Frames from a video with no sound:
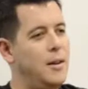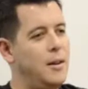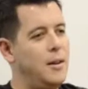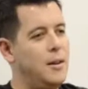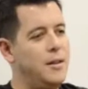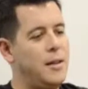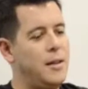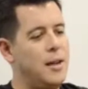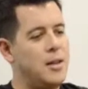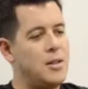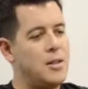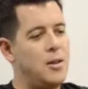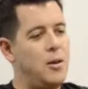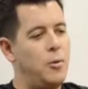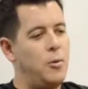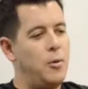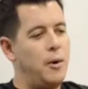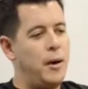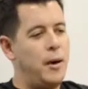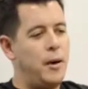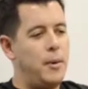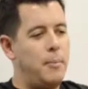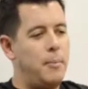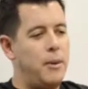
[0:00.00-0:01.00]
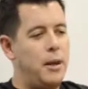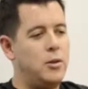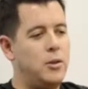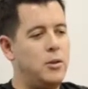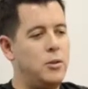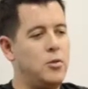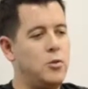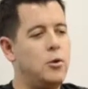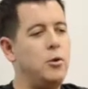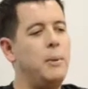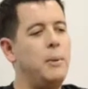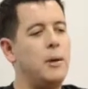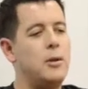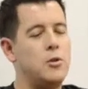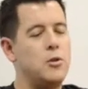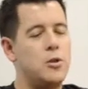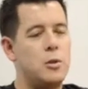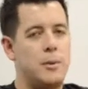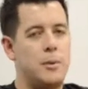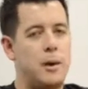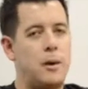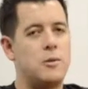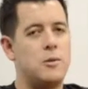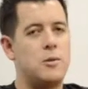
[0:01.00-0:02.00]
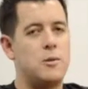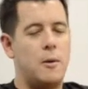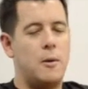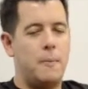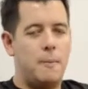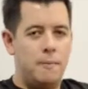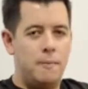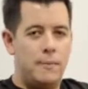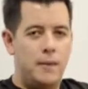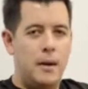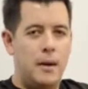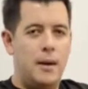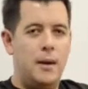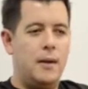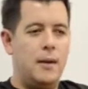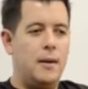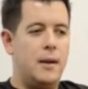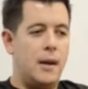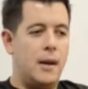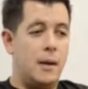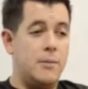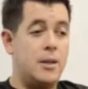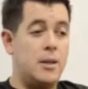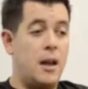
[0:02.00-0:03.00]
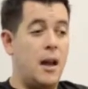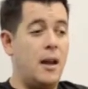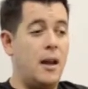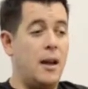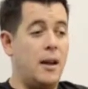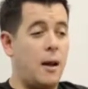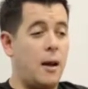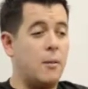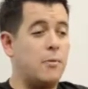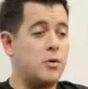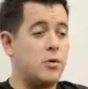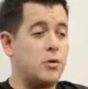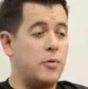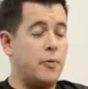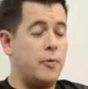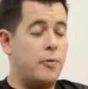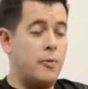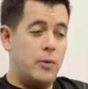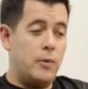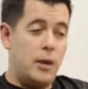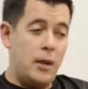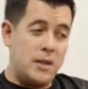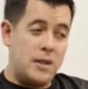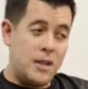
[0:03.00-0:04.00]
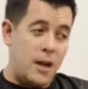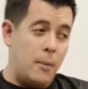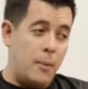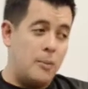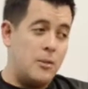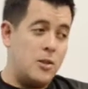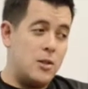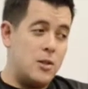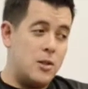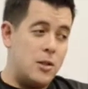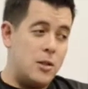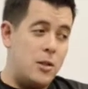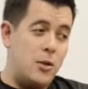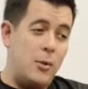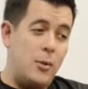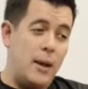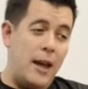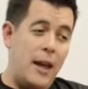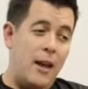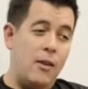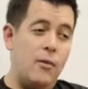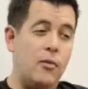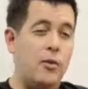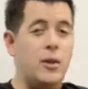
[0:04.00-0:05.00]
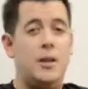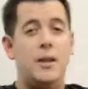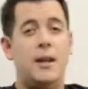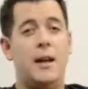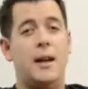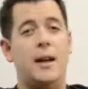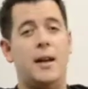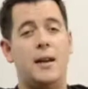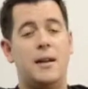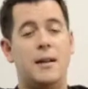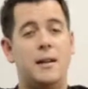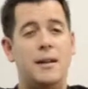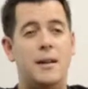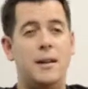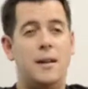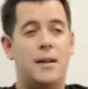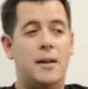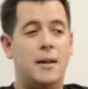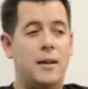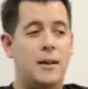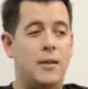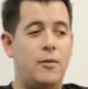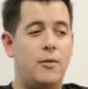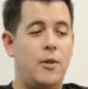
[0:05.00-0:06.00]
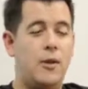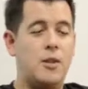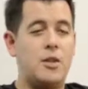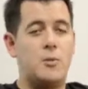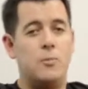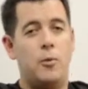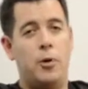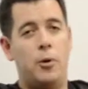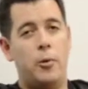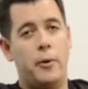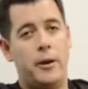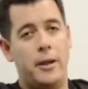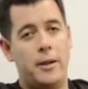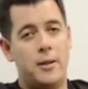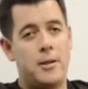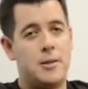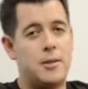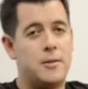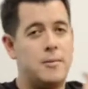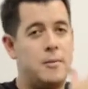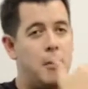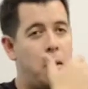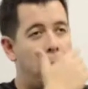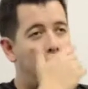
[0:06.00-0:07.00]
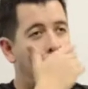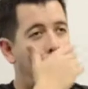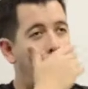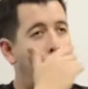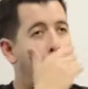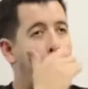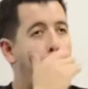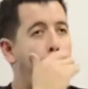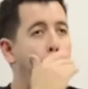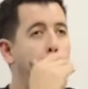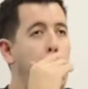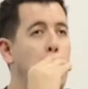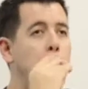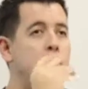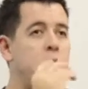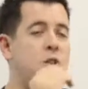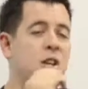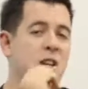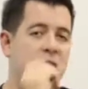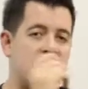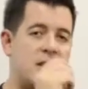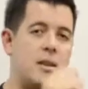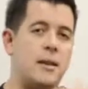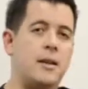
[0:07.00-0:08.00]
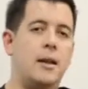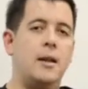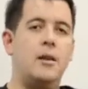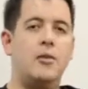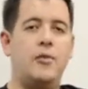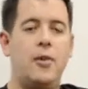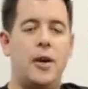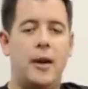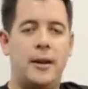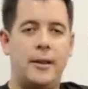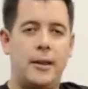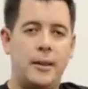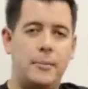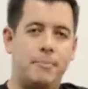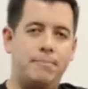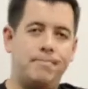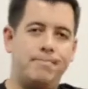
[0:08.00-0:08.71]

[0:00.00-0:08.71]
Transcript: That's not where true mentorship comes from. It comes to you every day in very small ways. The trick is identifying them.